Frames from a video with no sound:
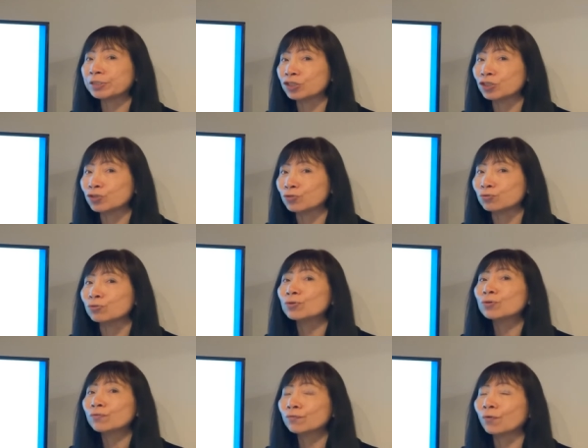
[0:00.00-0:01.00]
to do
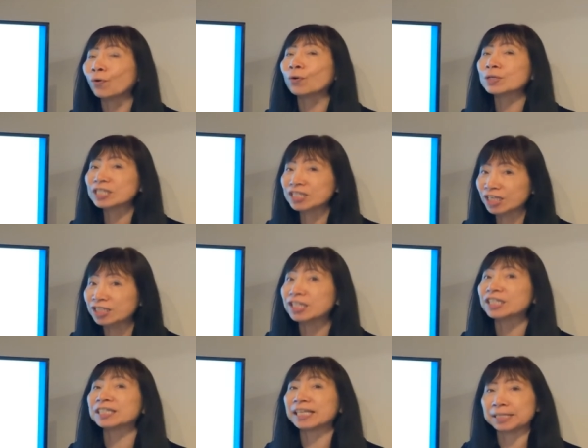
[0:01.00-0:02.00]
for
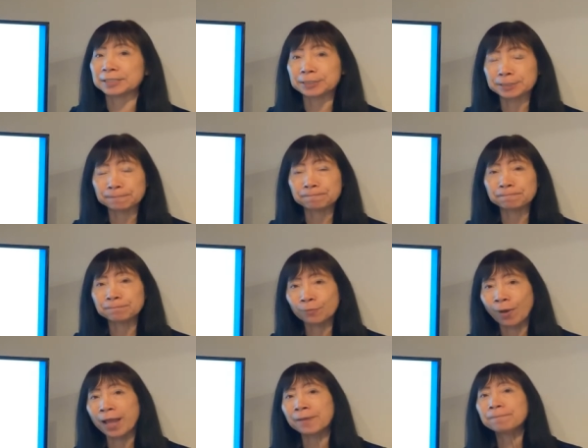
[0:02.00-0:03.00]
certain days,
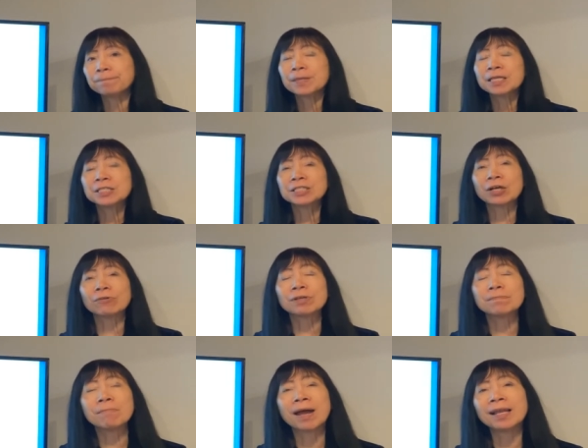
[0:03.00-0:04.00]
right? So
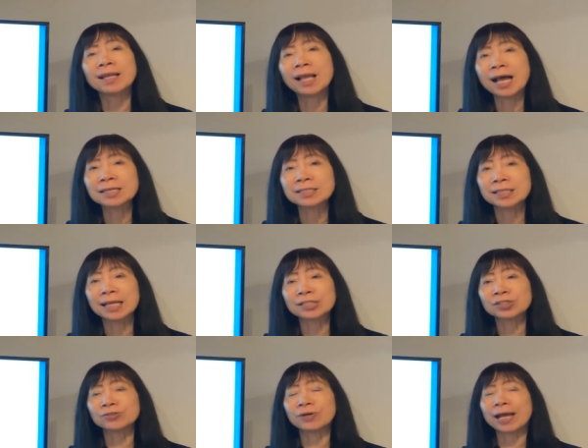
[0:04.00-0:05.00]
in my last
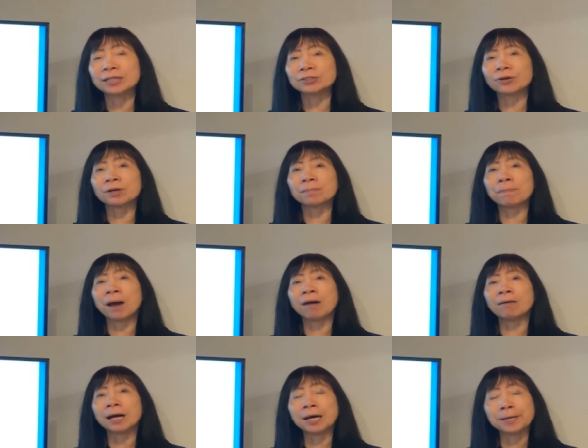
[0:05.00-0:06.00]
lecture, I talk
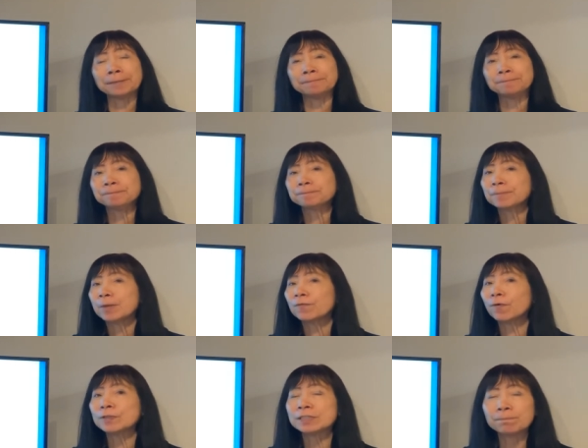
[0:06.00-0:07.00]
about, um,
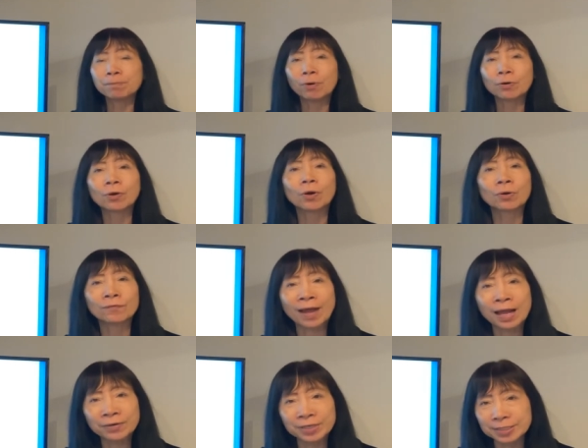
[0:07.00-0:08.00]
for example,
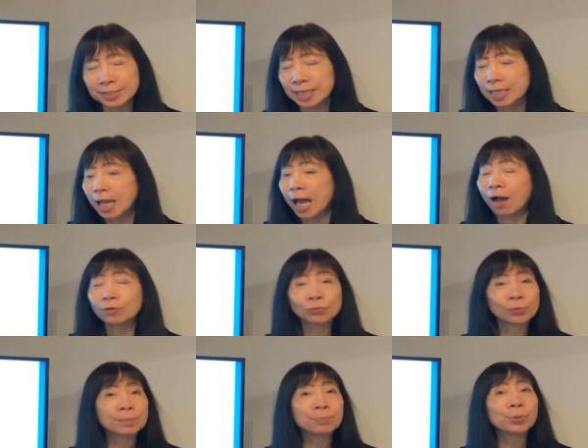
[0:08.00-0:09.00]
coronavirus, how do
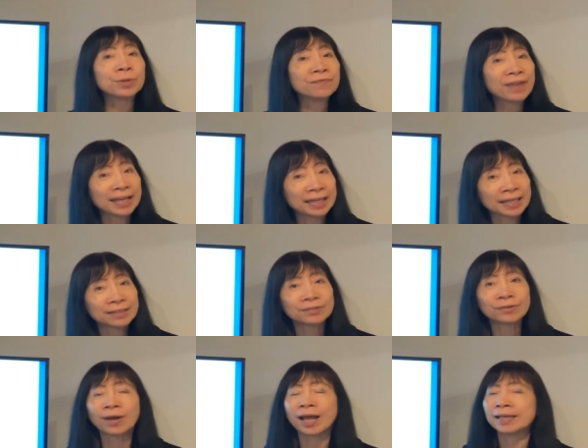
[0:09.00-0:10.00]
we prevent it,
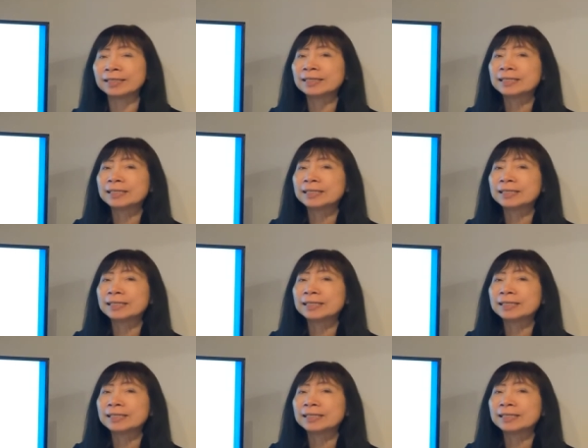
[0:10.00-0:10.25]
right?